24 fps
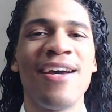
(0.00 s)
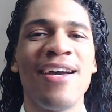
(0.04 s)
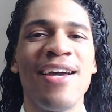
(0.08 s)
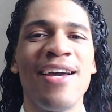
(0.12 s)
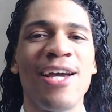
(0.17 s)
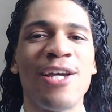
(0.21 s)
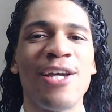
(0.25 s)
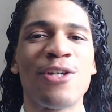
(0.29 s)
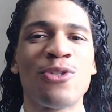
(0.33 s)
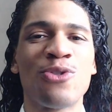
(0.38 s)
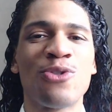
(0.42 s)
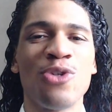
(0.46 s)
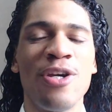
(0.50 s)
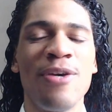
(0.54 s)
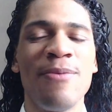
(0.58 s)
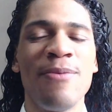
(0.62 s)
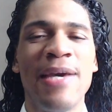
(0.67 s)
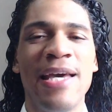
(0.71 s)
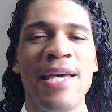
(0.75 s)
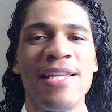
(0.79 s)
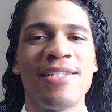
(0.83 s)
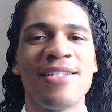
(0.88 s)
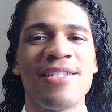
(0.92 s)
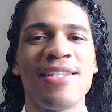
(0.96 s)
extreme
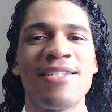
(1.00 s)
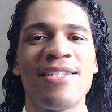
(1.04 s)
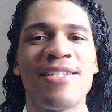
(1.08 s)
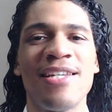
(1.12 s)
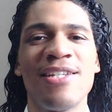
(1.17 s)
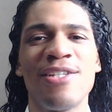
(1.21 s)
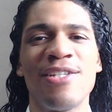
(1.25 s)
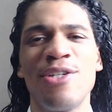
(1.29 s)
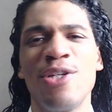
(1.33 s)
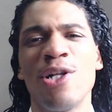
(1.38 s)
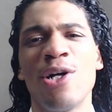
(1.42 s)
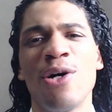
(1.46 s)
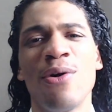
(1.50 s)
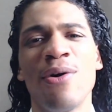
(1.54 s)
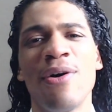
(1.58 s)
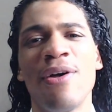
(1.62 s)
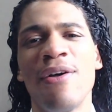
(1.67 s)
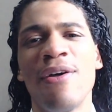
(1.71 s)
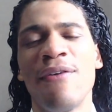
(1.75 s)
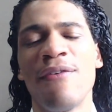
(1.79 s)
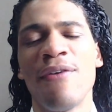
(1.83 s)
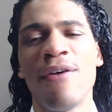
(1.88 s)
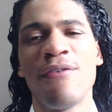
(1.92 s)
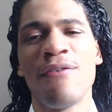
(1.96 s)
instances.
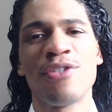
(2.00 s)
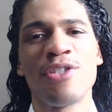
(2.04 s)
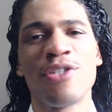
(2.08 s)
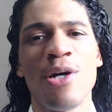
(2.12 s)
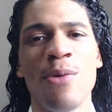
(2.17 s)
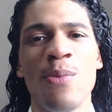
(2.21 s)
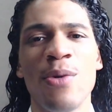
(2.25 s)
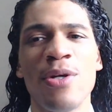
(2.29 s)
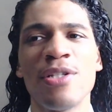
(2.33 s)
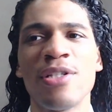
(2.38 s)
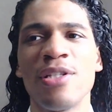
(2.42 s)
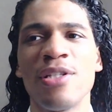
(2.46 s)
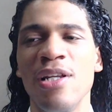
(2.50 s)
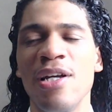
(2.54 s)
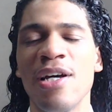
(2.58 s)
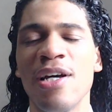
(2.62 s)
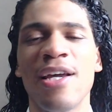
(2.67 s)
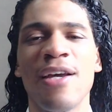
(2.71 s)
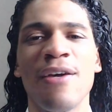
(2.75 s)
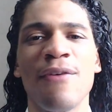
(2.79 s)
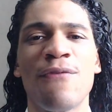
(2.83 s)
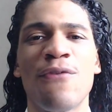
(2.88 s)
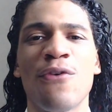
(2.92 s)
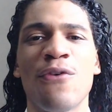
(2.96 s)
If someone's
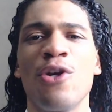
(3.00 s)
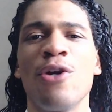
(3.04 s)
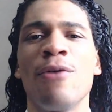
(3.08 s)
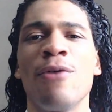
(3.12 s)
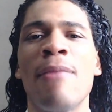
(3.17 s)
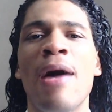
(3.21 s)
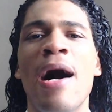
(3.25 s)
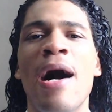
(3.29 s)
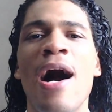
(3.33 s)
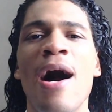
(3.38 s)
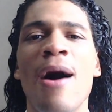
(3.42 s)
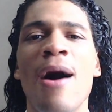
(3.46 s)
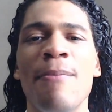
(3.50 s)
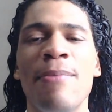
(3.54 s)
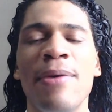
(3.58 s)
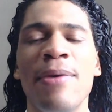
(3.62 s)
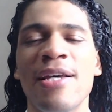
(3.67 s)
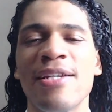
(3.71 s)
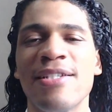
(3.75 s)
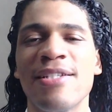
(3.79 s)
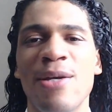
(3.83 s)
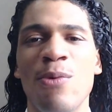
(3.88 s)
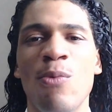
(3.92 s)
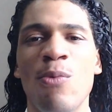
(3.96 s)
looking for your mom
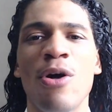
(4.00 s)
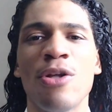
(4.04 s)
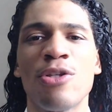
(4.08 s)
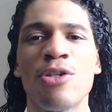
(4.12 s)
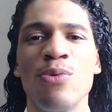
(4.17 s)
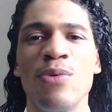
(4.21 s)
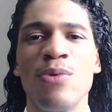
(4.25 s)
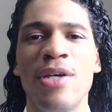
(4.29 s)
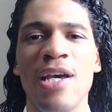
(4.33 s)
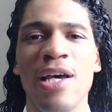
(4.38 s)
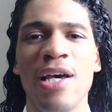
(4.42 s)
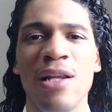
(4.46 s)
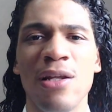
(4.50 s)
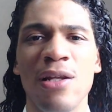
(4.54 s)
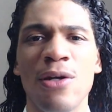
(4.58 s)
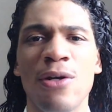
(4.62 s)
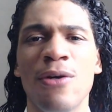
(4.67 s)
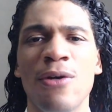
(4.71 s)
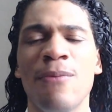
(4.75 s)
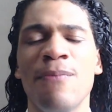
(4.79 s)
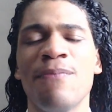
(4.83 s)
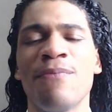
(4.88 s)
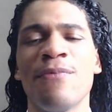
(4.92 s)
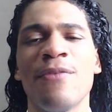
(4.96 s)
because they want to kill
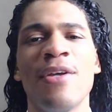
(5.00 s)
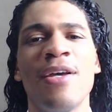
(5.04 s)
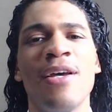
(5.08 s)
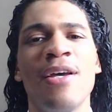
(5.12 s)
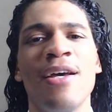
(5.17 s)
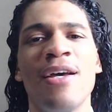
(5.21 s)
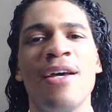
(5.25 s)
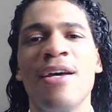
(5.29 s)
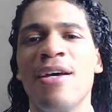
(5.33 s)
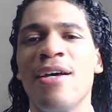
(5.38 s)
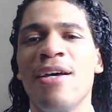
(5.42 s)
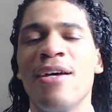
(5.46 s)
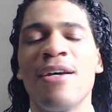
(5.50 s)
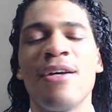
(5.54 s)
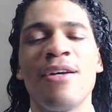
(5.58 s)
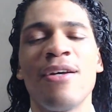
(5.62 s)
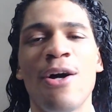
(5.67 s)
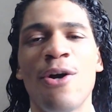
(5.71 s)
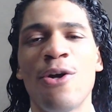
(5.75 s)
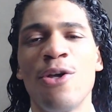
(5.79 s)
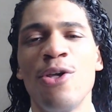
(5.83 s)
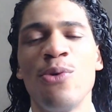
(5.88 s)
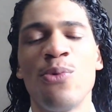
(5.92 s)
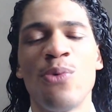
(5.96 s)
her,
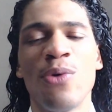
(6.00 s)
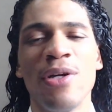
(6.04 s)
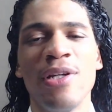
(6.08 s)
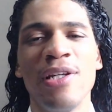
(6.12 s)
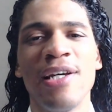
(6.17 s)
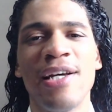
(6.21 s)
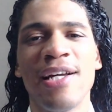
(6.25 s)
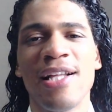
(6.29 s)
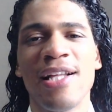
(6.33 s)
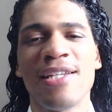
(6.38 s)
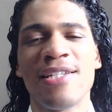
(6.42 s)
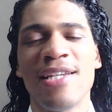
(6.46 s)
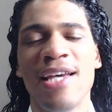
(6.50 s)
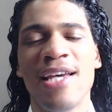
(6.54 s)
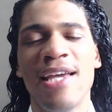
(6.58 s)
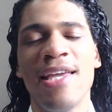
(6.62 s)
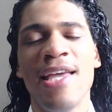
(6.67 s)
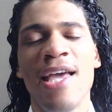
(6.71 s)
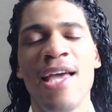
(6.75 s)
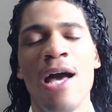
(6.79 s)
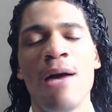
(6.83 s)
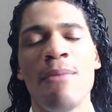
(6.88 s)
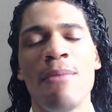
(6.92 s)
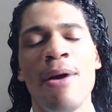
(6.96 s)
are you really going to say,
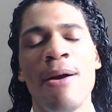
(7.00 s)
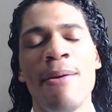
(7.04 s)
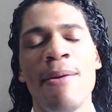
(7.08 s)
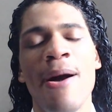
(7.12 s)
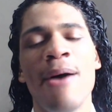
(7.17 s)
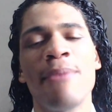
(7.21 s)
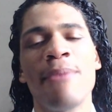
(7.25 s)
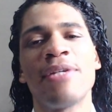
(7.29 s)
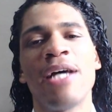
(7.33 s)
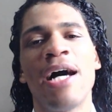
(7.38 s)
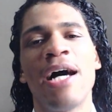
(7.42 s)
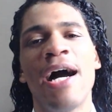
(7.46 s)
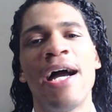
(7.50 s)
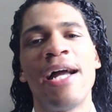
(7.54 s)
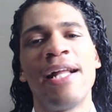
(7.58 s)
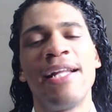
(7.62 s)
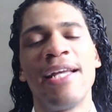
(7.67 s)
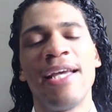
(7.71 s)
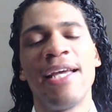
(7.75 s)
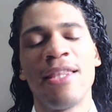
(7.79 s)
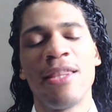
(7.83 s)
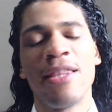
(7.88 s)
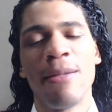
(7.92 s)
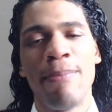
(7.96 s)
yeah, my mom's
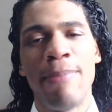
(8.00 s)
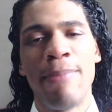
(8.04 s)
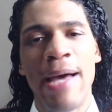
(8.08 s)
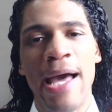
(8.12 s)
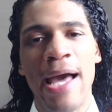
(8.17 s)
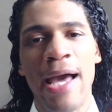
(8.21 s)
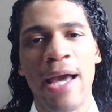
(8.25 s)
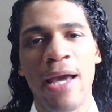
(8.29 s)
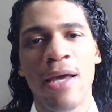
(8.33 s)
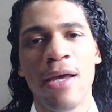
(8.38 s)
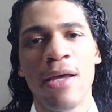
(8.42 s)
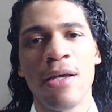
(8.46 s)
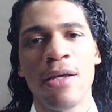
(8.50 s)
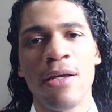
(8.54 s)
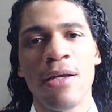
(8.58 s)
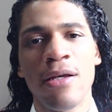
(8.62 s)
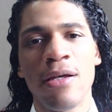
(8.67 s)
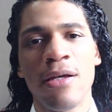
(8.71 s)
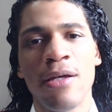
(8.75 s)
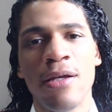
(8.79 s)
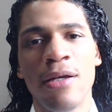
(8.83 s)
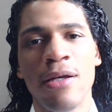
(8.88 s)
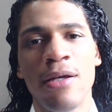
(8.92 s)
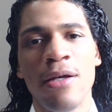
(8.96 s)
hiding in the back?
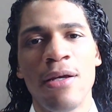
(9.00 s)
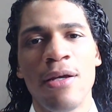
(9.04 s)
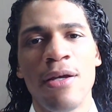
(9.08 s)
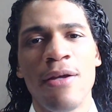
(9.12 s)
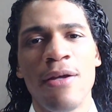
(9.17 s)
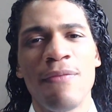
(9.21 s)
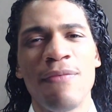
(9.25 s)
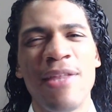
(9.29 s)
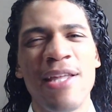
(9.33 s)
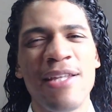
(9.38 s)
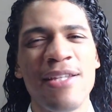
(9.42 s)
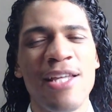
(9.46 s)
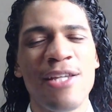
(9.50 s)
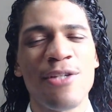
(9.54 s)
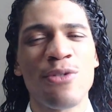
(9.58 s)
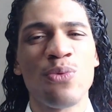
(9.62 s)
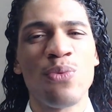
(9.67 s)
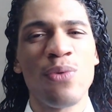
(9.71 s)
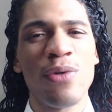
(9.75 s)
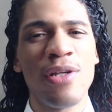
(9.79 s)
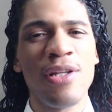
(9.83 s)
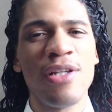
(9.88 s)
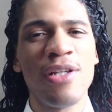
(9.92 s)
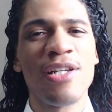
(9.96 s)
That's
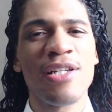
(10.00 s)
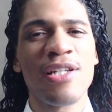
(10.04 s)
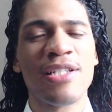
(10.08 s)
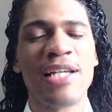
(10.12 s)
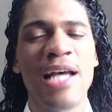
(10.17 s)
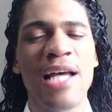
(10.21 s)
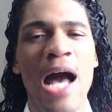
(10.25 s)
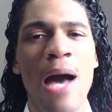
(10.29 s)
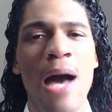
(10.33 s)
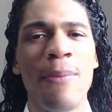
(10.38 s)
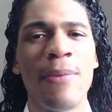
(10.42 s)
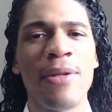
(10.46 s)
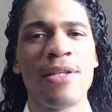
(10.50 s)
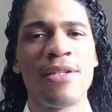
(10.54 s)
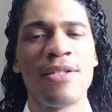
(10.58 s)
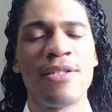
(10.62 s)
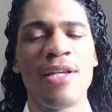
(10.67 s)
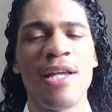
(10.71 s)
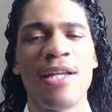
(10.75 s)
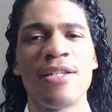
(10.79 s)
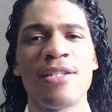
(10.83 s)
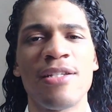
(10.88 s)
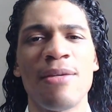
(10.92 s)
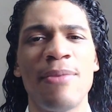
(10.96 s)
really just common
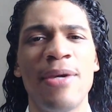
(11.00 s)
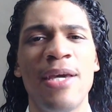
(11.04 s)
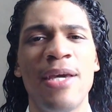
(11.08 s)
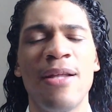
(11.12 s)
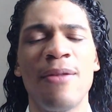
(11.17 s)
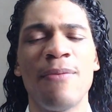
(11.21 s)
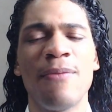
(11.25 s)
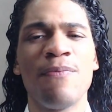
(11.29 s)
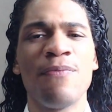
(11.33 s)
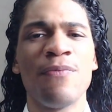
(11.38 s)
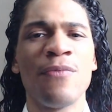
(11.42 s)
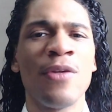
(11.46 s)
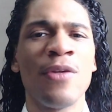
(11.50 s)
sense. I mean,